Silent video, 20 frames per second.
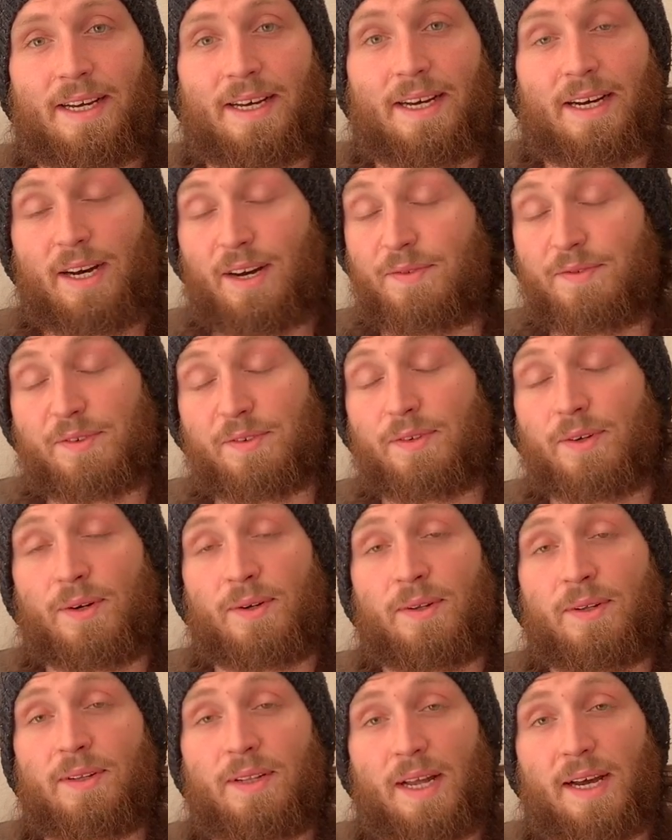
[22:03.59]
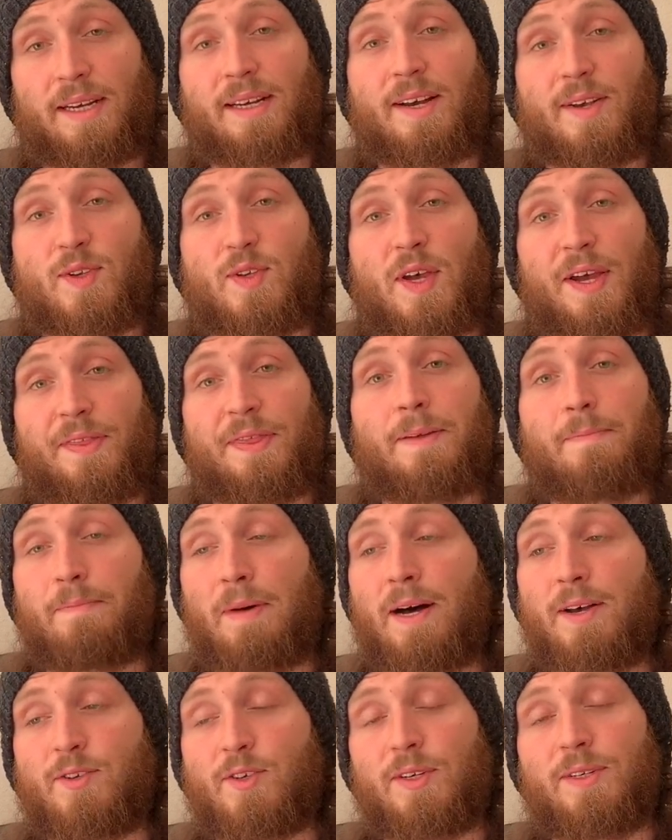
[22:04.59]
After all, like I said, the
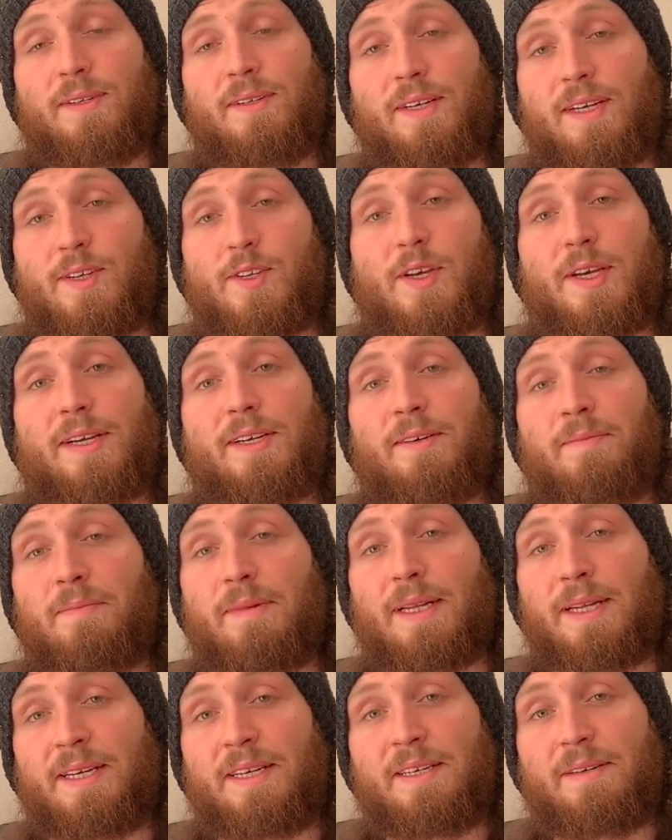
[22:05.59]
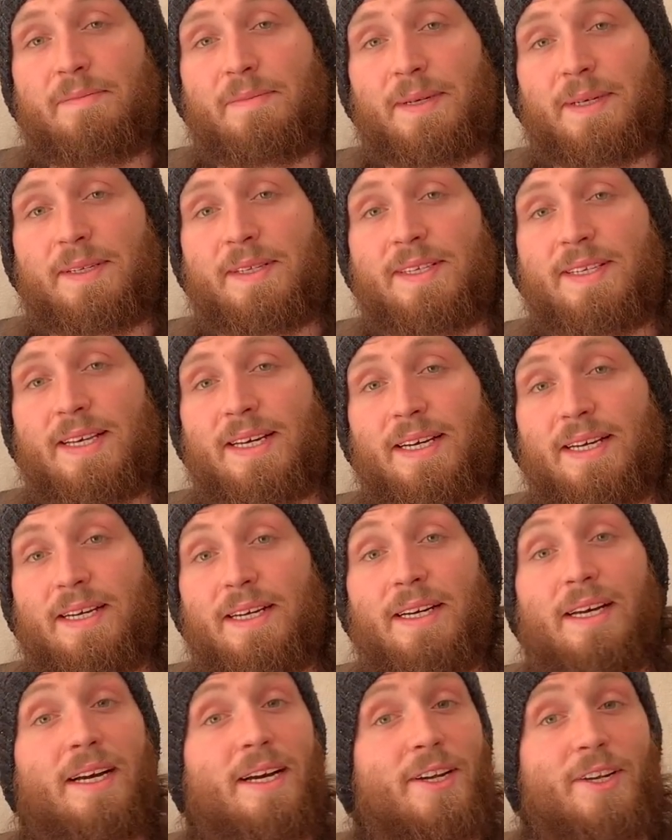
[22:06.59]
puzzle is incomplete, but
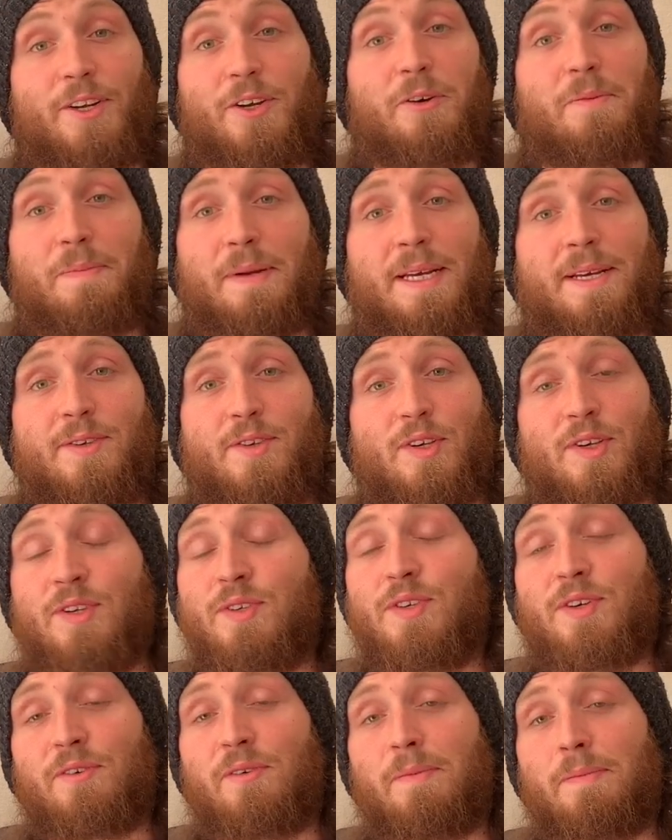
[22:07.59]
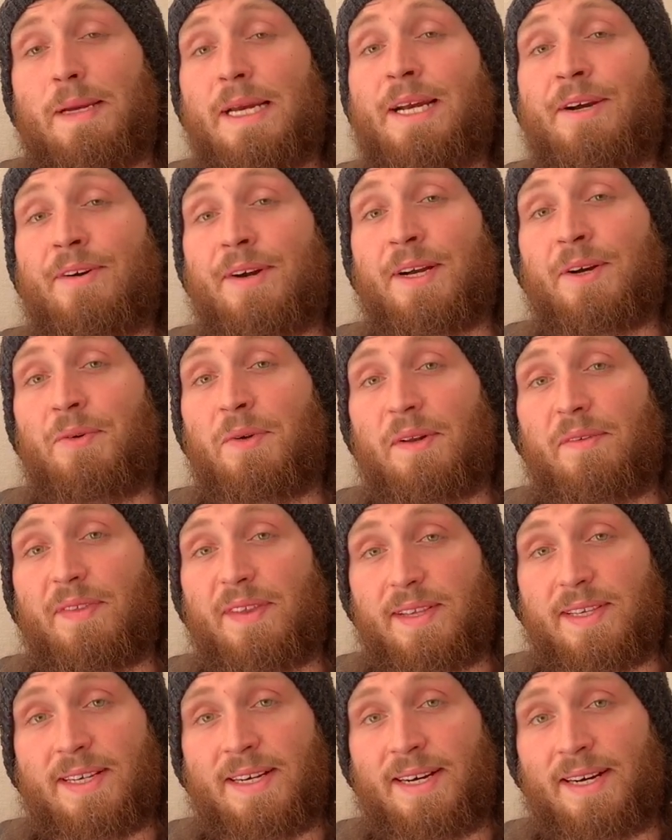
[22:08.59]
new pieces are appearing all of the
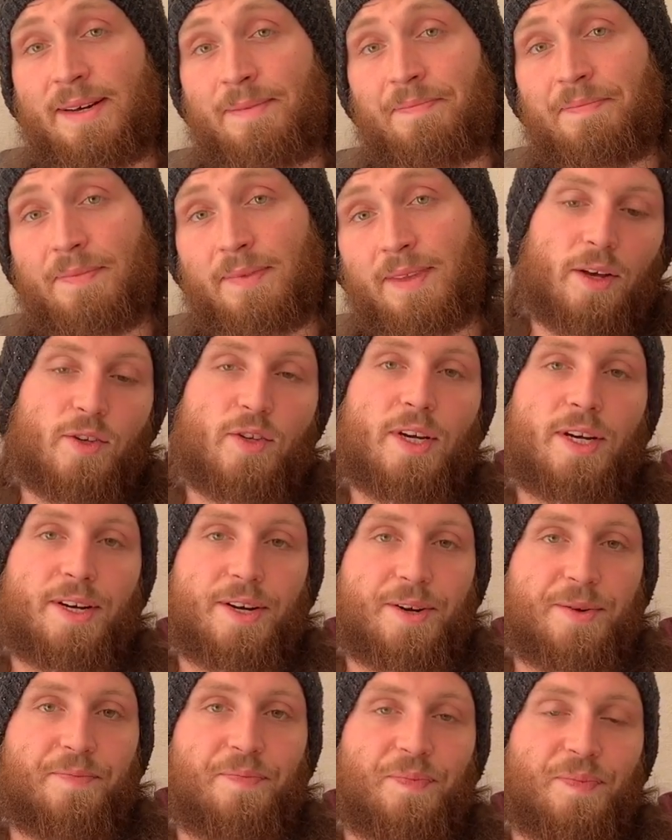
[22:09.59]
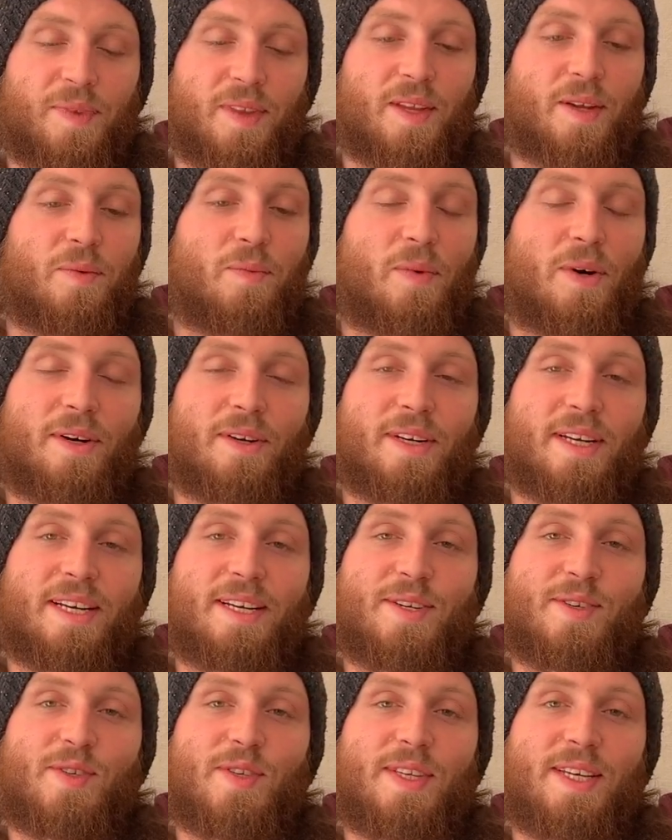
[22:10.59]
time. So, what
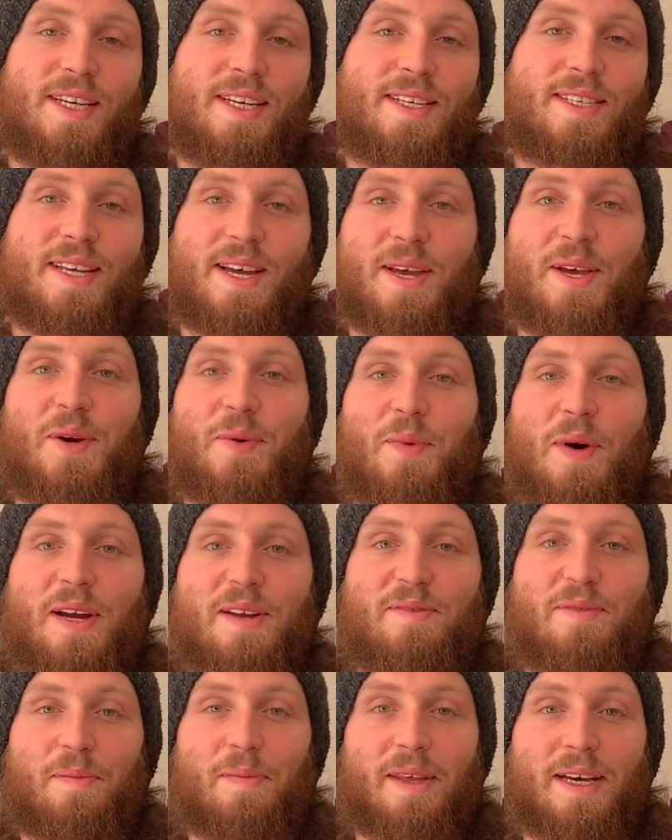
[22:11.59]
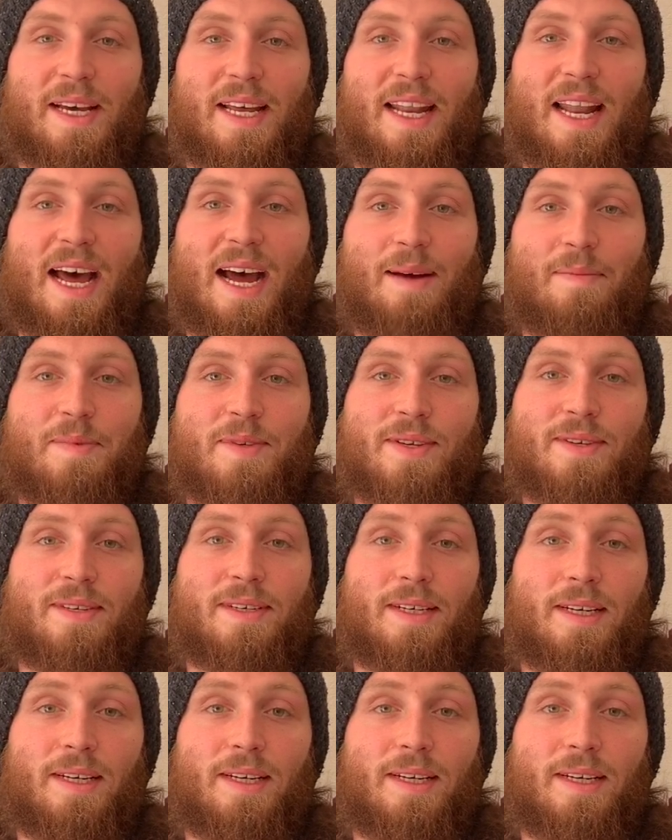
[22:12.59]
is the takeaway from the collapse?